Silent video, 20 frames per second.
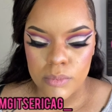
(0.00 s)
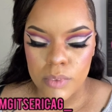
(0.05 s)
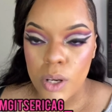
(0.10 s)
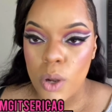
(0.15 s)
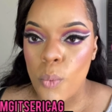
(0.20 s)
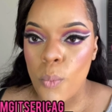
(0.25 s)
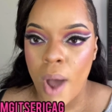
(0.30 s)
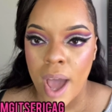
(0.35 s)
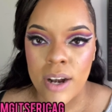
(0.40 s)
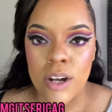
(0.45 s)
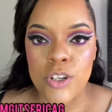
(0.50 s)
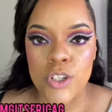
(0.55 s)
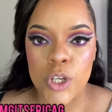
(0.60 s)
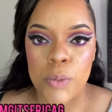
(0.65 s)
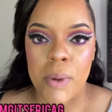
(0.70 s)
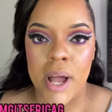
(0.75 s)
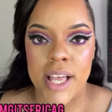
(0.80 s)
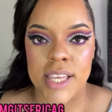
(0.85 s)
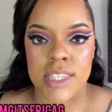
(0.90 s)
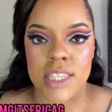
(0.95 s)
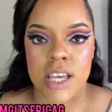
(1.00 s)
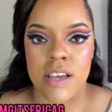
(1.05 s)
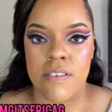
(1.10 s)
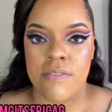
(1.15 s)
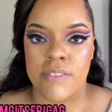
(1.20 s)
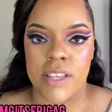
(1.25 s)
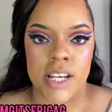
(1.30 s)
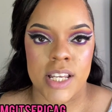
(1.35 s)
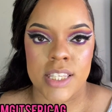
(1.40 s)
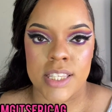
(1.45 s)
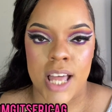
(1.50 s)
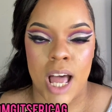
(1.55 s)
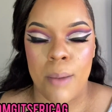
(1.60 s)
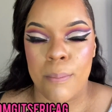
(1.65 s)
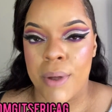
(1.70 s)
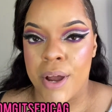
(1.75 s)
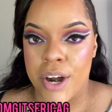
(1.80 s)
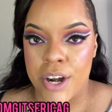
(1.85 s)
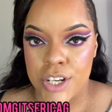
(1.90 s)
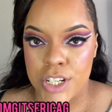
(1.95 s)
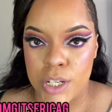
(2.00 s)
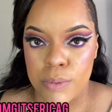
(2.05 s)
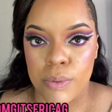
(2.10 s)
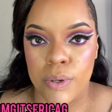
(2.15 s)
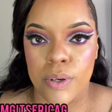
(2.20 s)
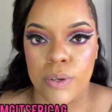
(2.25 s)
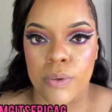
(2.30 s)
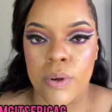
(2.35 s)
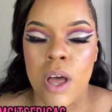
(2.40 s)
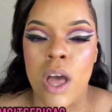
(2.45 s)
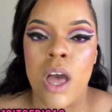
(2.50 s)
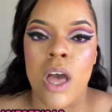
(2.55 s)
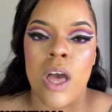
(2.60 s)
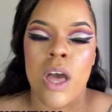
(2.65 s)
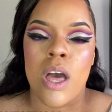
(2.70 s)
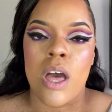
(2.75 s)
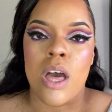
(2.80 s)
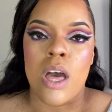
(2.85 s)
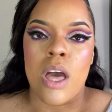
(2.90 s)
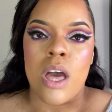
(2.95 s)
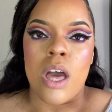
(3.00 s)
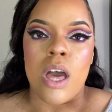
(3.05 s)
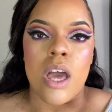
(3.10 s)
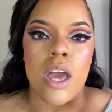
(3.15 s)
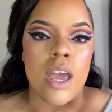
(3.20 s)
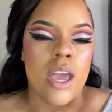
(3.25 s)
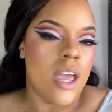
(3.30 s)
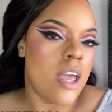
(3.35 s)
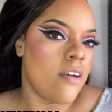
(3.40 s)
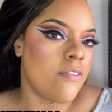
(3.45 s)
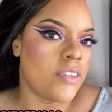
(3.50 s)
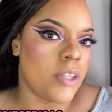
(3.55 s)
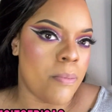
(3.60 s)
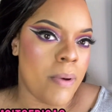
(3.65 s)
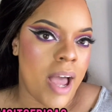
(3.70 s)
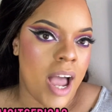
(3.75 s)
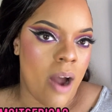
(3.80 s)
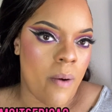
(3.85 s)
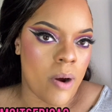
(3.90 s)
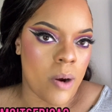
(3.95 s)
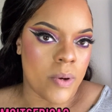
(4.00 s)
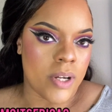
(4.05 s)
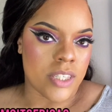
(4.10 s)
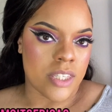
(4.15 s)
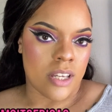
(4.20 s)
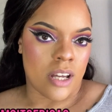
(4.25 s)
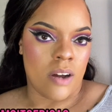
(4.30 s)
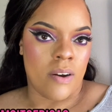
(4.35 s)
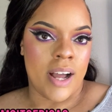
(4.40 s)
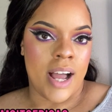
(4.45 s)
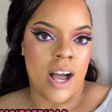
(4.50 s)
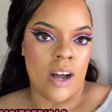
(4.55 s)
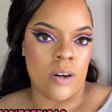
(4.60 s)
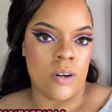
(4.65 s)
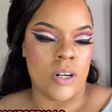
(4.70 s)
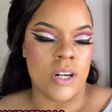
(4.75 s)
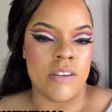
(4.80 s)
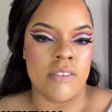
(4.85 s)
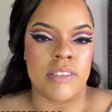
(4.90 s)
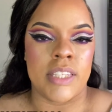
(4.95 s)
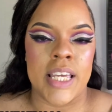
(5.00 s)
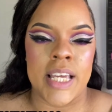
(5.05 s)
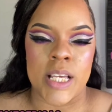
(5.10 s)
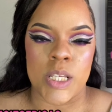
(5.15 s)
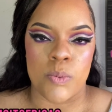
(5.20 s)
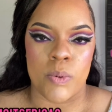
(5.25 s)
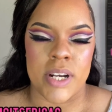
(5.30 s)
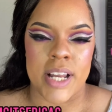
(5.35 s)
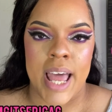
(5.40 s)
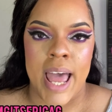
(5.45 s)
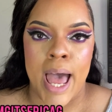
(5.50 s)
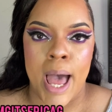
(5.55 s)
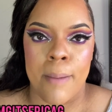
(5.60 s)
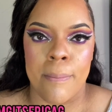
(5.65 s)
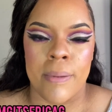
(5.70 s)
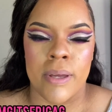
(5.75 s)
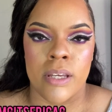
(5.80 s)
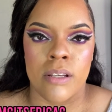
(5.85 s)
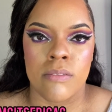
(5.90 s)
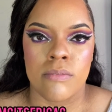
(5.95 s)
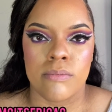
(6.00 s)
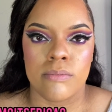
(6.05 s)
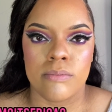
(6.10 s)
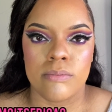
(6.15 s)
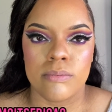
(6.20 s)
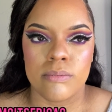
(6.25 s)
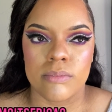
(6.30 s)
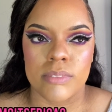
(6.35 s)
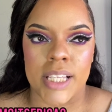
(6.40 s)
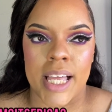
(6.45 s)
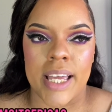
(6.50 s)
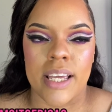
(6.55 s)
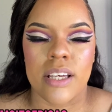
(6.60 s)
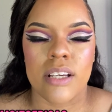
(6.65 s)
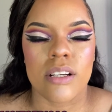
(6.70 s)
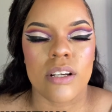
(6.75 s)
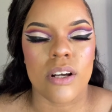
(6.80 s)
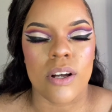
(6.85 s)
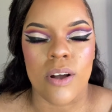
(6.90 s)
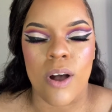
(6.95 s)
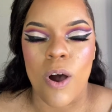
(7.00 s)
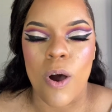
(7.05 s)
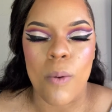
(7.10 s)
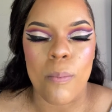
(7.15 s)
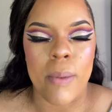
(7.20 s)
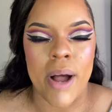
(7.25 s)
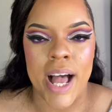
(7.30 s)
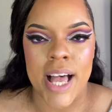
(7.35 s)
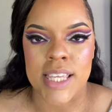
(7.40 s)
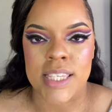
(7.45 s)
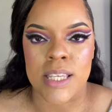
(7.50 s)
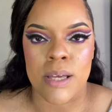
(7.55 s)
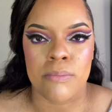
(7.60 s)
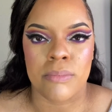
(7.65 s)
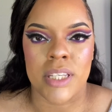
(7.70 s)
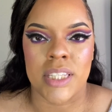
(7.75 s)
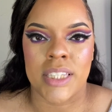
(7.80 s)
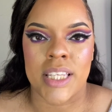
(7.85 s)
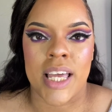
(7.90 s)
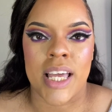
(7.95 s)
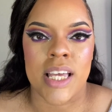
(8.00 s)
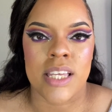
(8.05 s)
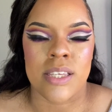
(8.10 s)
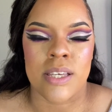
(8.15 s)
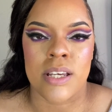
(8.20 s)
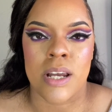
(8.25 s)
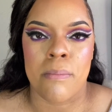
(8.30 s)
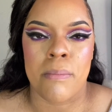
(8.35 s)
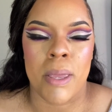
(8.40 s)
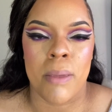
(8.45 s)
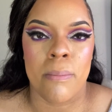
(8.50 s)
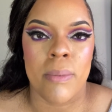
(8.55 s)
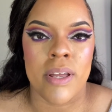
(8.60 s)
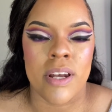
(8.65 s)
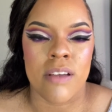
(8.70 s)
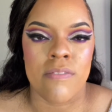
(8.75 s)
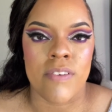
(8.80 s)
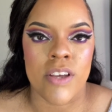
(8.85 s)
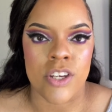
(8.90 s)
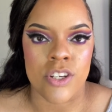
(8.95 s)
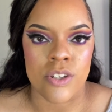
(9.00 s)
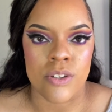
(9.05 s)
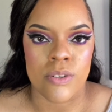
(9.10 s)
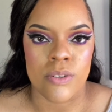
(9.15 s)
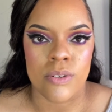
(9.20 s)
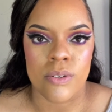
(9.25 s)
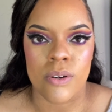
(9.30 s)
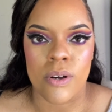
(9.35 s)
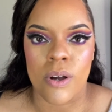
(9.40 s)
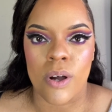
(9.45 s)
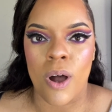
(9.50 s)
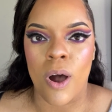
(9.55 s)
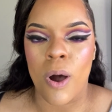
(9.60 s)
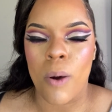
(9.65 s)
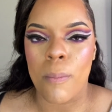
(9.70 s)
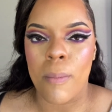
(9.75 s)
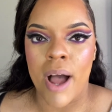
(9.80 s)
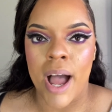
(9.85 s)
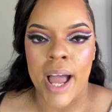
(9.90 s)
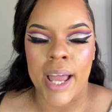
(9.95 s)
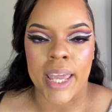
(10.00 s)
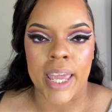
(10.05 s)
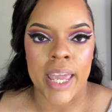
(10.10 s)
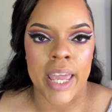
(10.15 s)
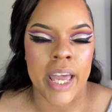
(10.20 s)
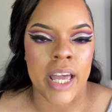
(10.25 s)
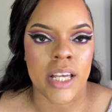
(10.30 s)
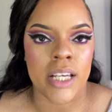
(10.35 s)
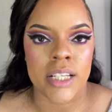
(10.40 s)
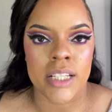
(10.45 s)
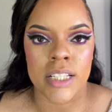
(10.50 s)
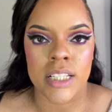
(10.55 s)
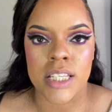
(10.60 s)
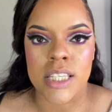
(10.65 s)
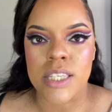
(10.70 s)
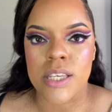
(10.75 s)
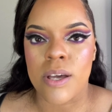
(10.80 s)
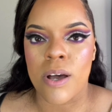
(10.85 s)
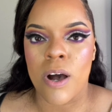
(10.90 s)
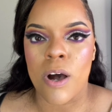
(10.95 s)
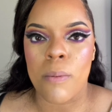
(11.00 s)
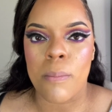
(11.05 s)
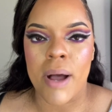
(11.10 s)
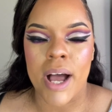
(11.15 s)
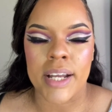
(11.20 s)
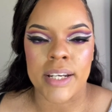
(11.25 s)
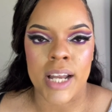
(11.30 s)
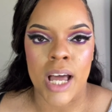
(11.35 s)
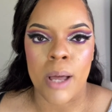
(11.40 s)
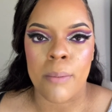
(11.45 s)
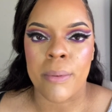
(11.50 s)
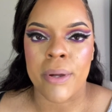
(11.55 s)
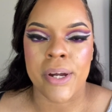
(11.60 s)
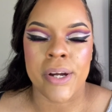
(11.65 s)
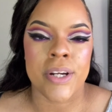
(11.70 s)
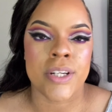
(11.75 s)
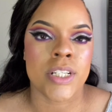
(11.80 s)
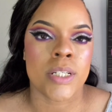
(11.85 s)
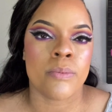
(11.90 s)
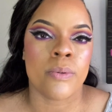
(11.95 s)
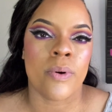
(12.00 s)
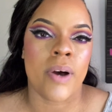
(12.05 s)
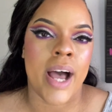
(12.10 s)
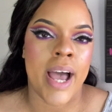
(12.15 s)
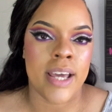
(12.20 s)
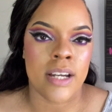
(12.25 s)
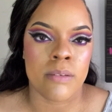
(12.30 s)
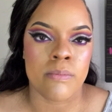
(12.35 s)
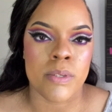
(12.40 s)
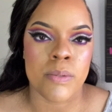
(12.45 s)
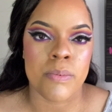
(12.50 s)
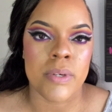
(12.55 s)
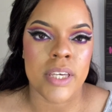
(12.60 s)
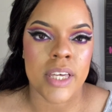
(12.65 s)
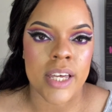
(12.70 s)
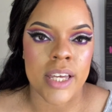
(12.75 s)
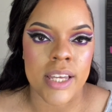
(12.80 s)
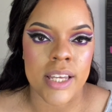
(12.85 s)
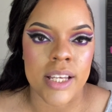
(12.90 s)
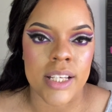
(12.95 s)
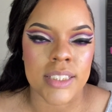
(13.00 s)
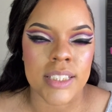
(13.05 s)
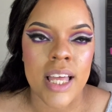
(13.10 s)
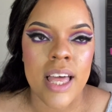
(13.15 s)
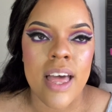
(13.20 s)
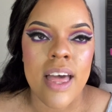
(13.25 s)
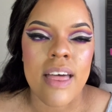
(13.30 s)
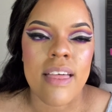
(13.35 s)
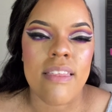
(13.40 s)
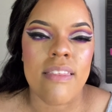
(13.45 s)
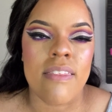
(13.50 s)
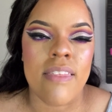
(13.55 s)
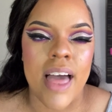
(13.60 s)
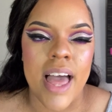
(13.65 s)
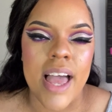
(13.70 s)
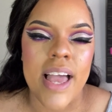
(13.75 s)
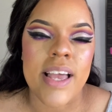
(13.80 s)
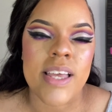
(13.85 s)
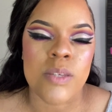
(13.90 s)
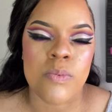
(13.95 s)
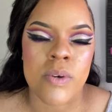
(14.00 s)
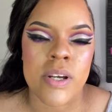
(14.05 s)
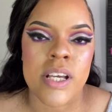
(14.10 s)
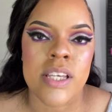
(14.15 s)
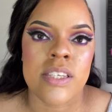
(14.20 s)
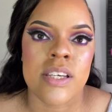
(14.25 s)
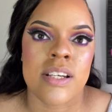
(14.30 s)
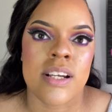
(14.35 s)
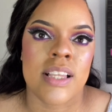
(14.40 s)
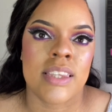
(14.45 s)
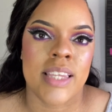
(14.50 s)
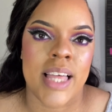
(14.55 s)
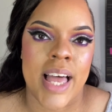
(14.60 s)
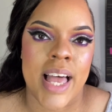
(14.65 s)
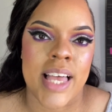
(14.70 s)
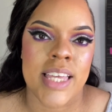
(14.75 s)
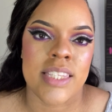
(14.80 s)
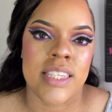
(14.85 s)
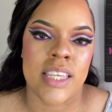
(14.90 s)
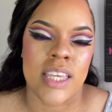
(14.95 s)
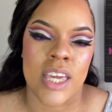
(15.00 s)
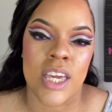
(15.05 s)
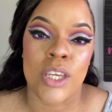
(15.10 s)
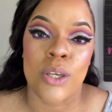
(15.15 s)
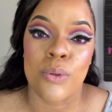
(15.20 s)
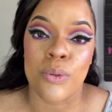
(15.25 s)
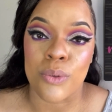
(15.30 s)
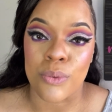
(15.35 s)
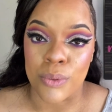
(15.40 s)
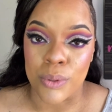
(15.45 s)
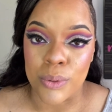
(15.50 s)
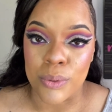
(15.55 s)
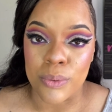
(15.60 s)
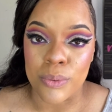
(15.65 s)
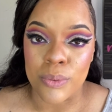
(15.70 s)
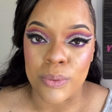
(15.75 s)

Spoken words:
why don't you buy stuff that is non-perishable? If the power was to go out or things were to happen, like, go buy something that is going to be beneficial. Go buy canned goods. Go buy non-perishable items, because that is what is going to last and get you through.